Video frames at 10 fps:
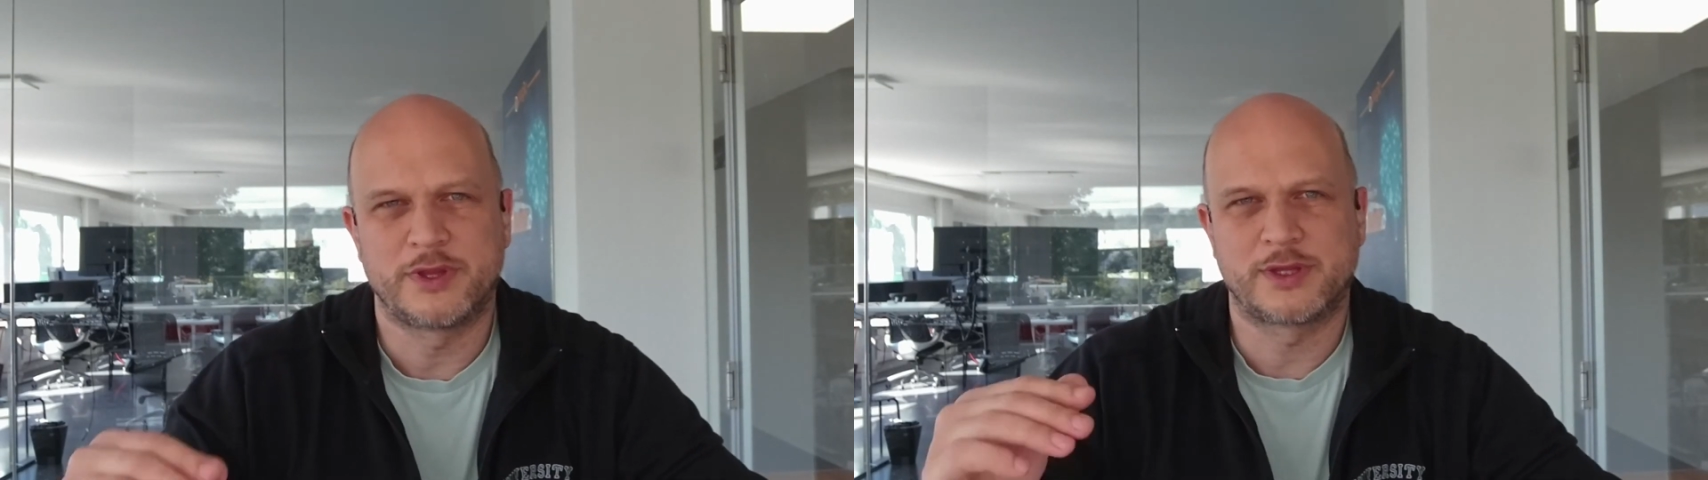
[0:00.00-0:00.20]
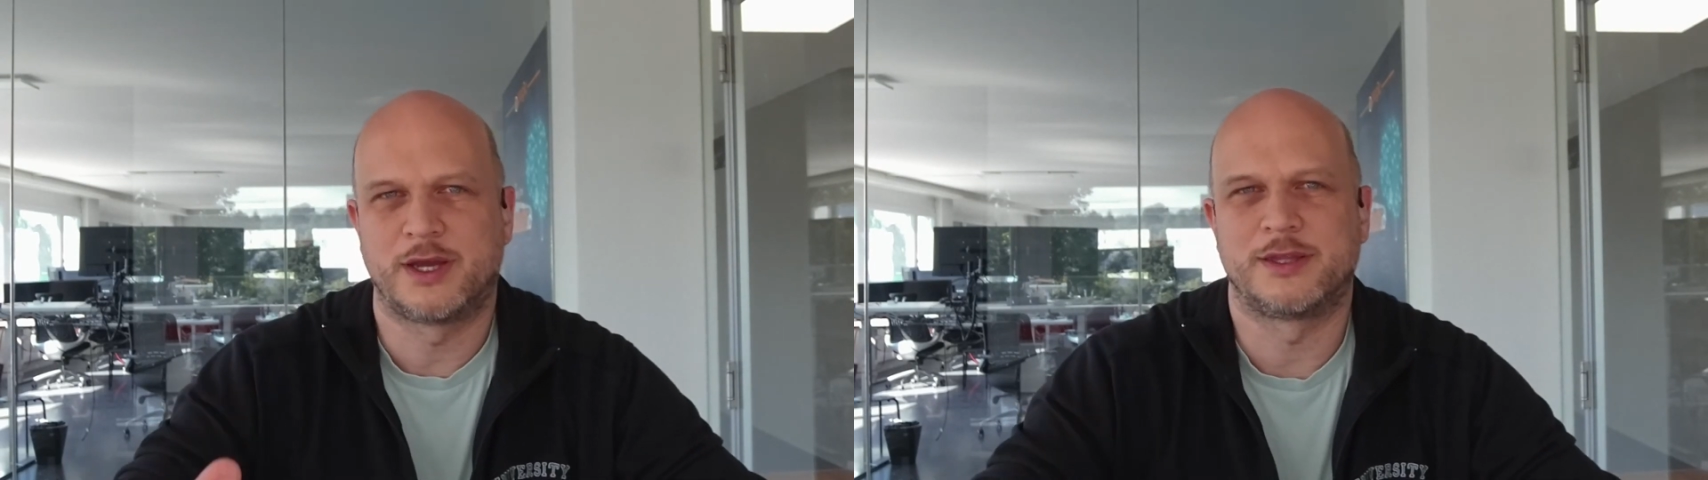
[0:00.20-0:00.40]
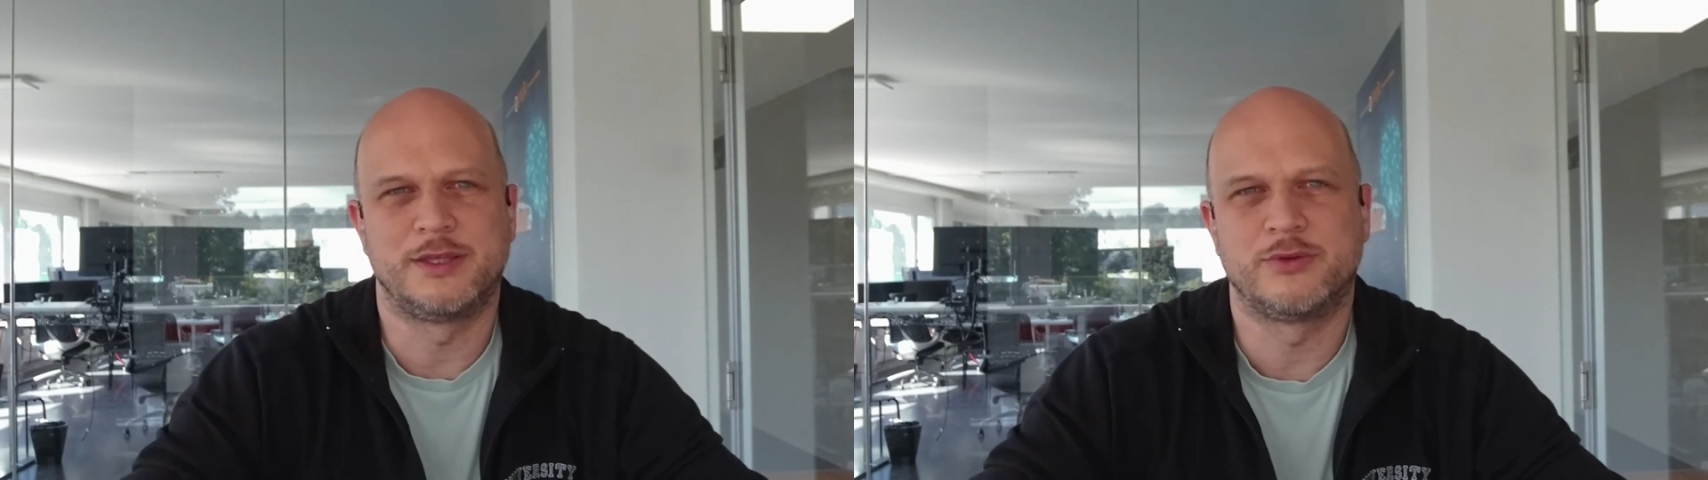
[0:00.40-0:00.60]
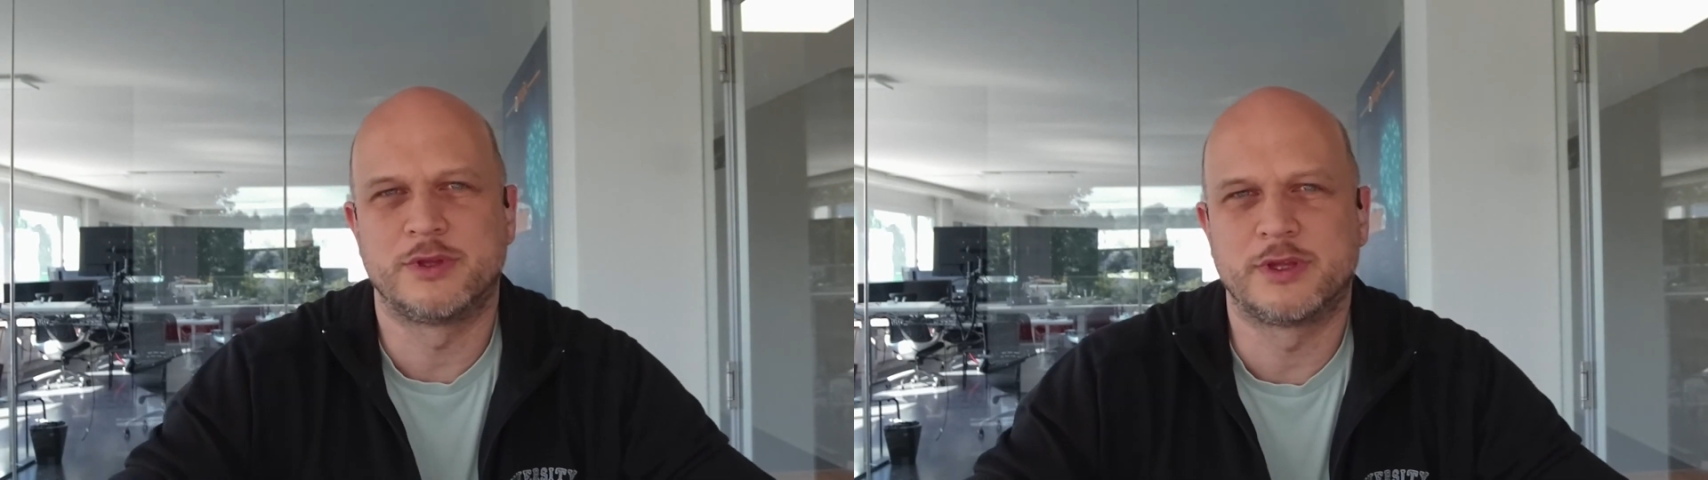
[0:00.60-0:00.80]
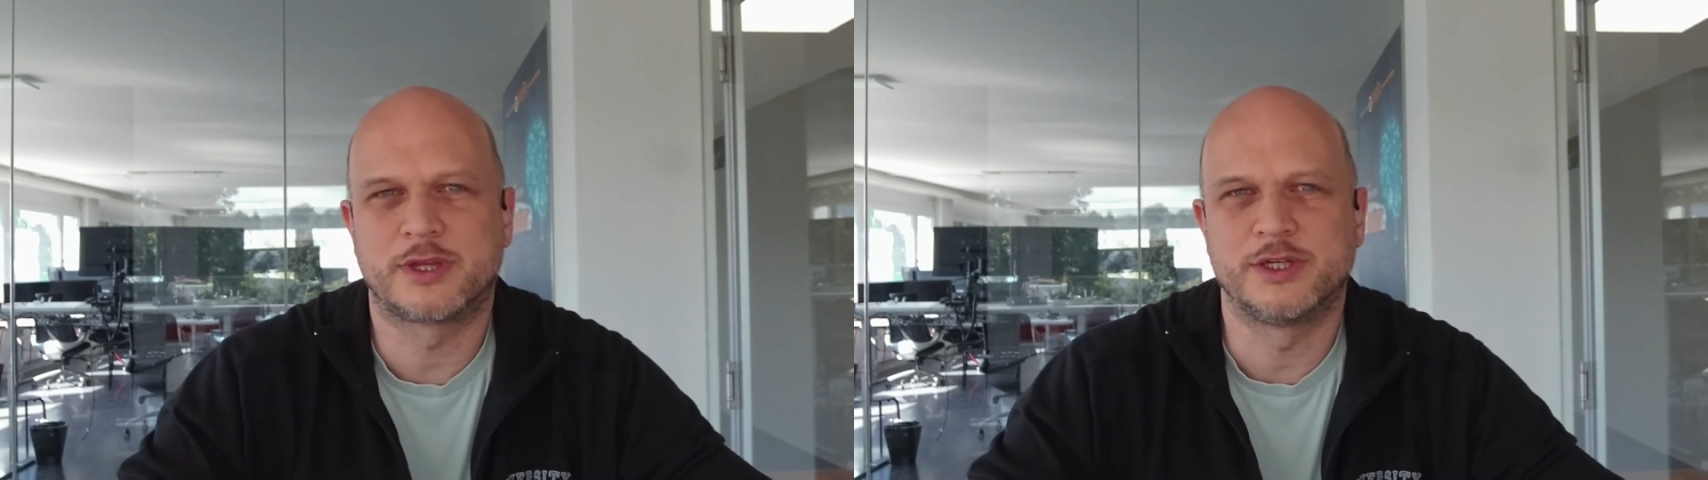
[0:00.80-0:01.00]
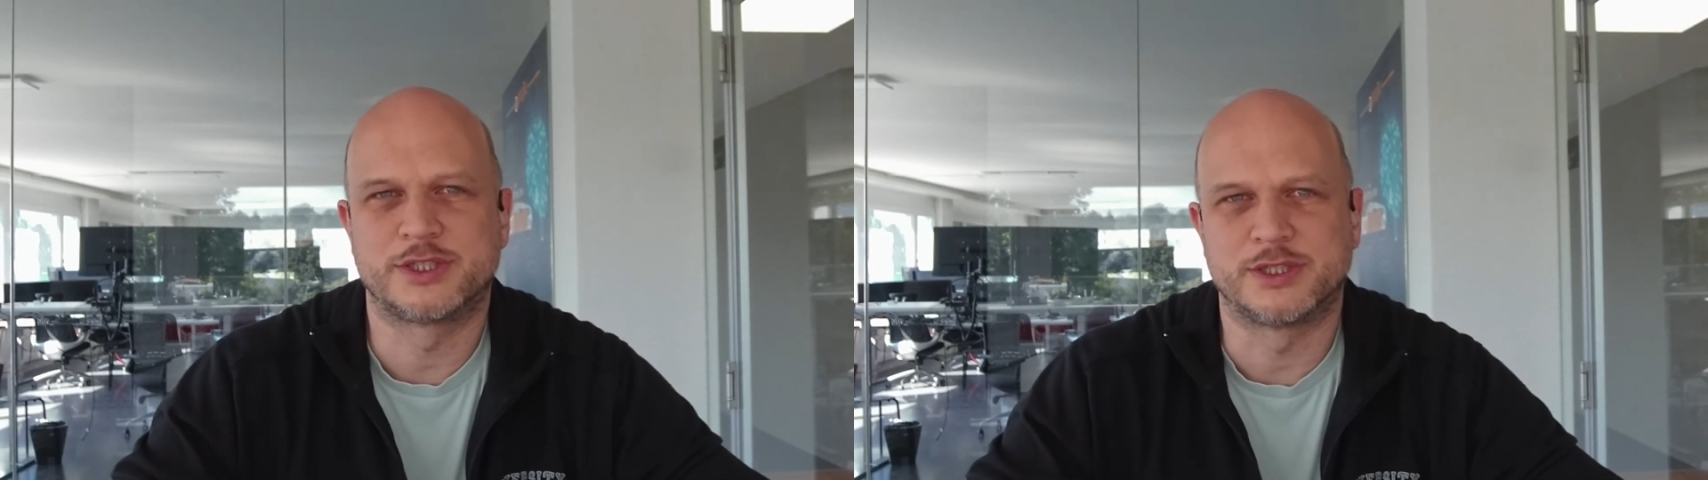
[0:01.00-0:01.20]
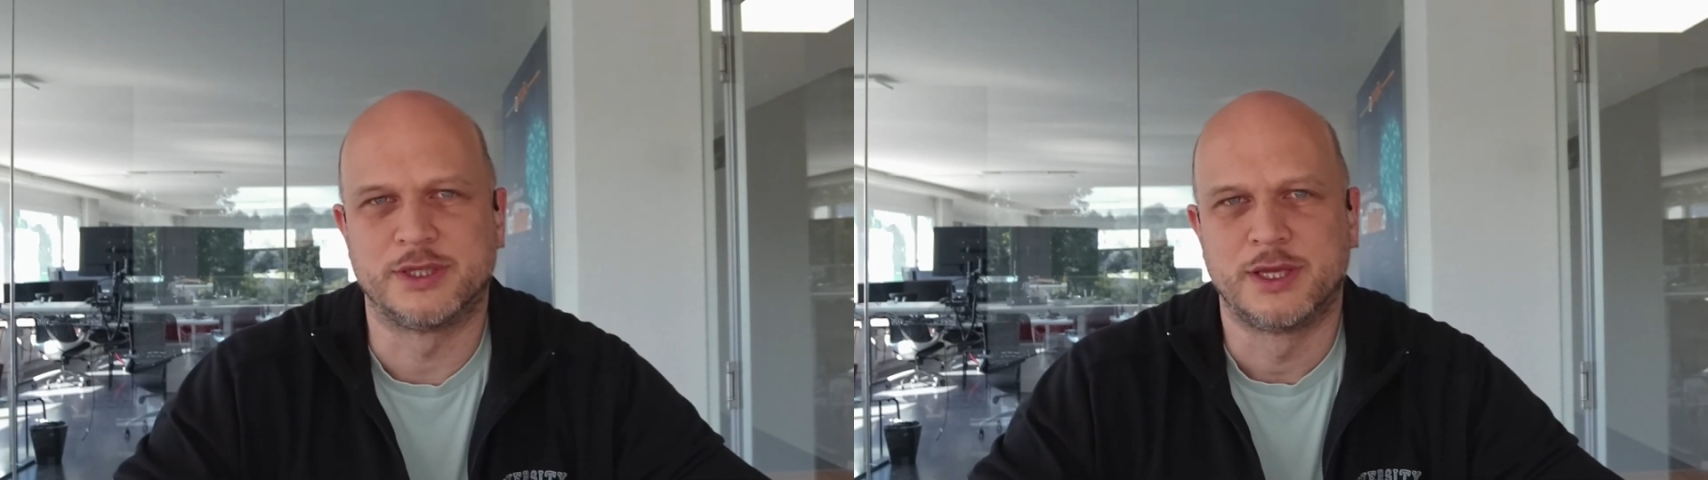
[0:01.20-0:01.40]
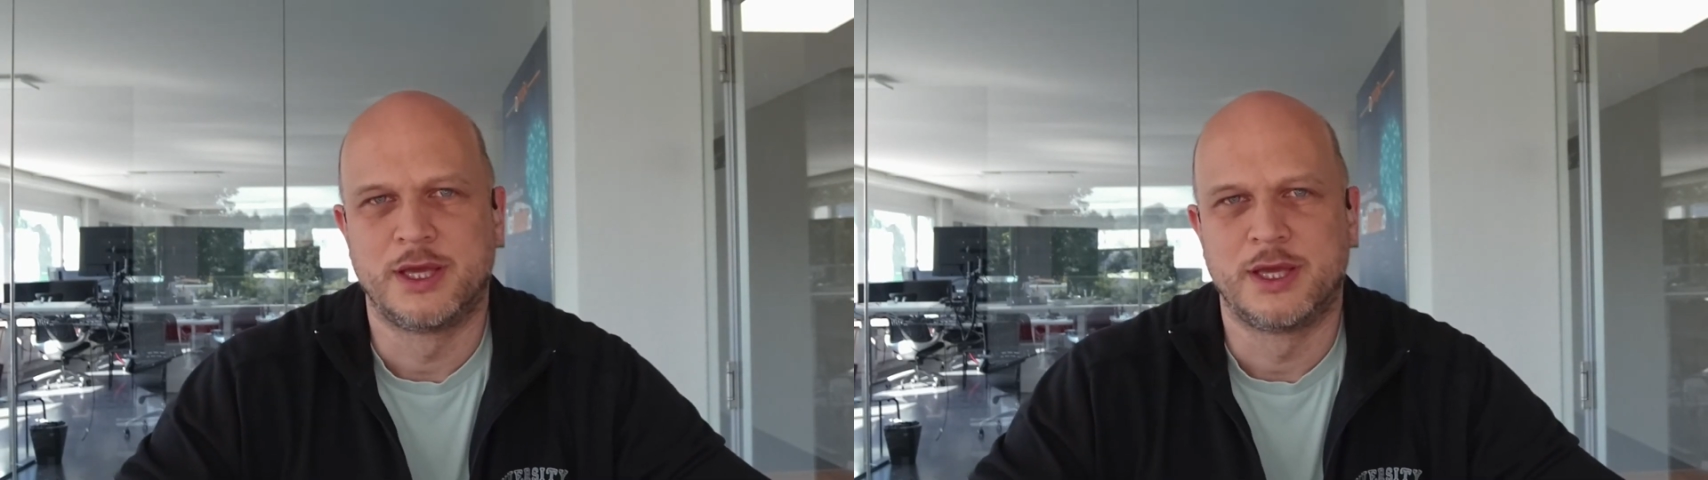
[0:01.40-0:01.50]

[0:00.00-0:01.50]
start into the discussion,